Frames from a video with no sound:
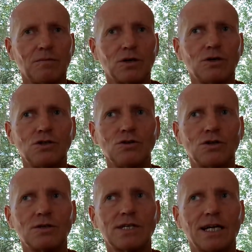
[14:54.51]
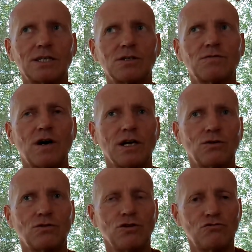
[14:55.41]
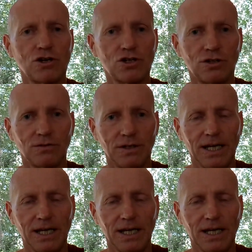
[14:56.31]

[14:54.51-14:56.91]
because you can satisfy your nutritional